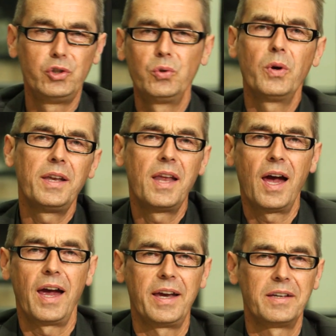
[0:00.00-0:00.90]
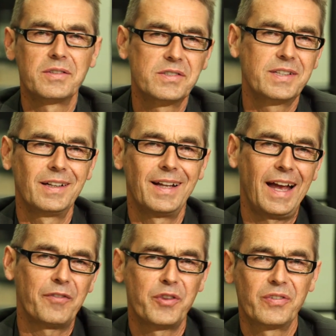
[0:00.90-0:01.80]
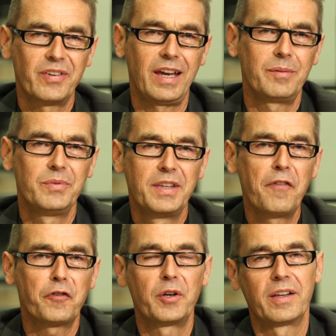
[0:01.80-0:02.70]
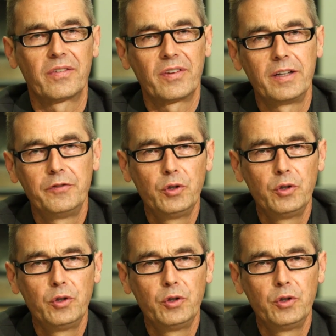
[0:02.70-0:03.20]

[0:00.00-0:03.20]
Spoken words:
you and I still have the same difference in